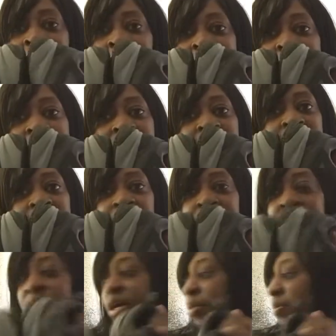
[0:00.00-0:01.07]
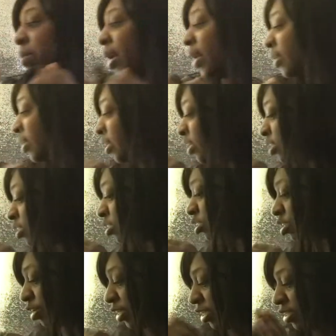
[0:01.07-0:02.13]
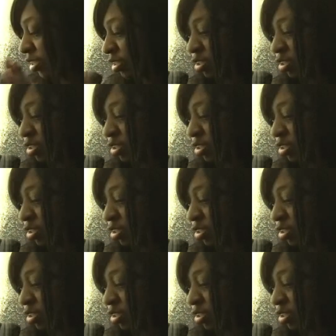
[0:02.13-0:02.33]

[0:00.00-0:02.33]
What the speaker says: this will help me on my journey.